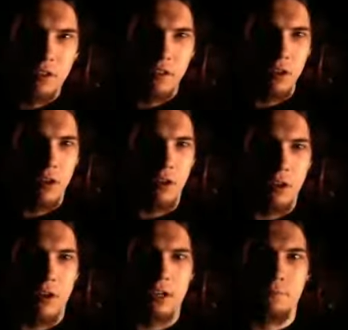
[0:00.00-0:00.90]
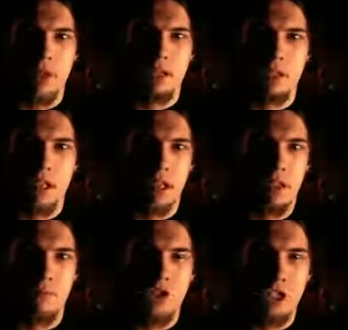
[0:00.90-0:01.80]
even though there has been
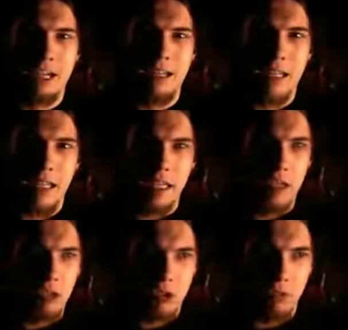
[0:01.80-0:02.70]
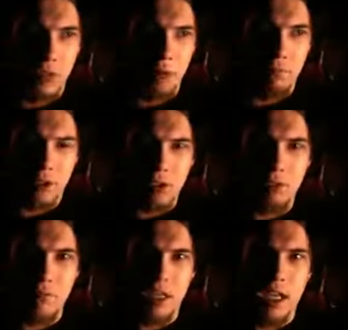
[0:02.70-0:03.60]
extensive study into
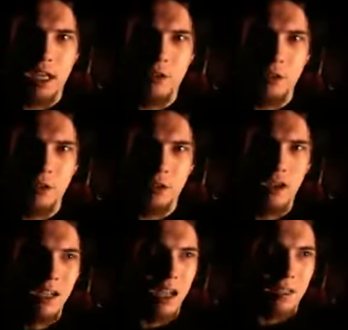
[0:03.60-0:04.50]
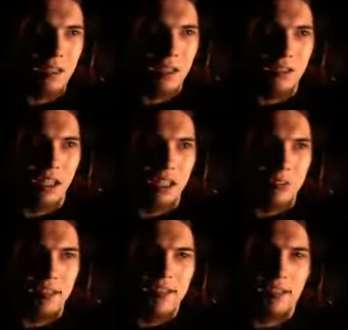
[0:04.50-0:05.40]
abusive behavior and things like
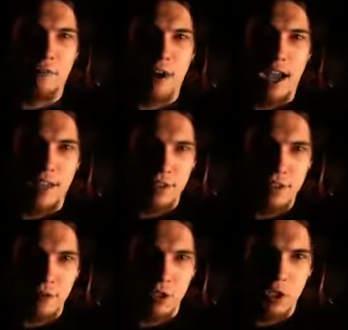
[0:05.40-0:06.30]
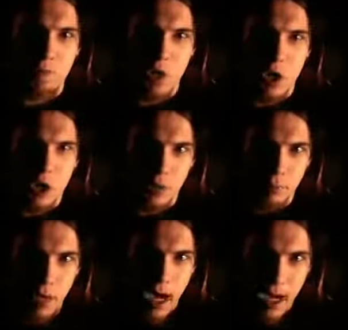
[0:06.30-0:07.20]
domestic violence that was
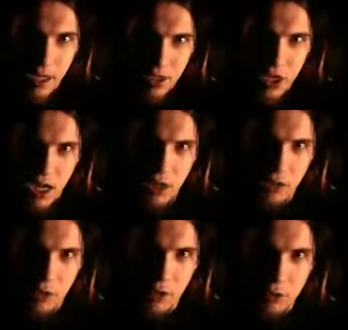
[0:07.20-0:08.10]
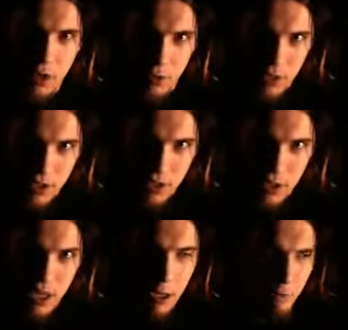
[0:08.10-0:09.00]
spawned by childhood
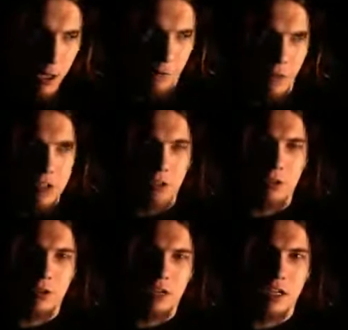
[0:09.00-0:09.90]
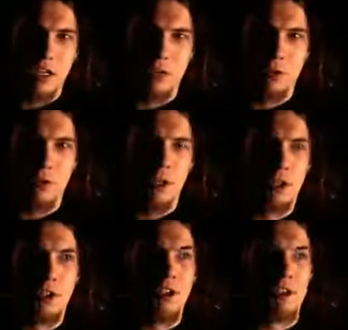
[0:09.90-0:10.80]
abuses, be it physical or sexual.
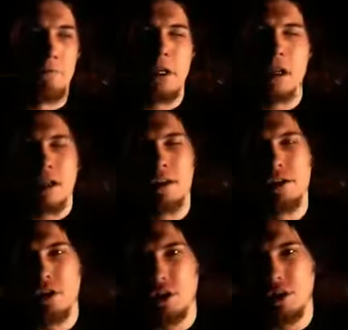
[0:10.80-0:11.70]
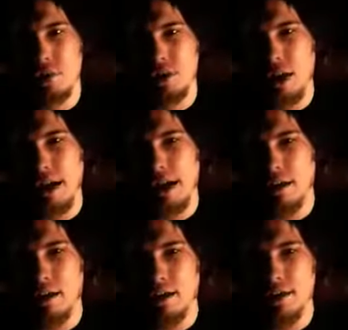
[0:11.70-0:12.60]
Just because you say
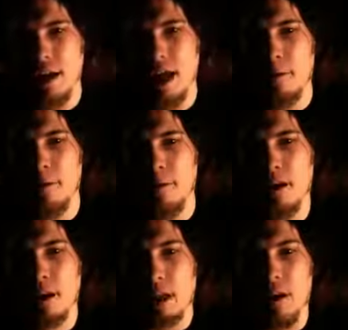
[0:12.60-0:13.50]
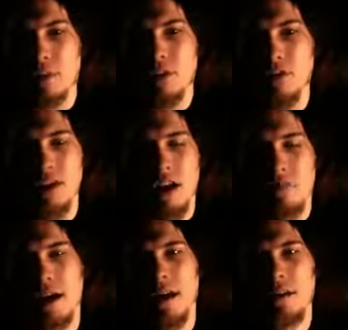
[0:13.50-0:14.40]
it doesn't happen, that means it
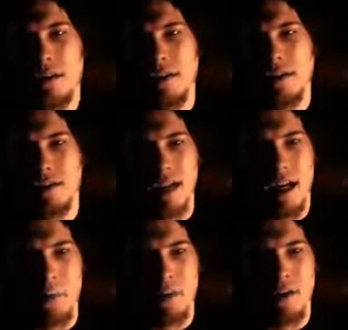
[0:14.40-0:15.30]
automatically doesn't happen.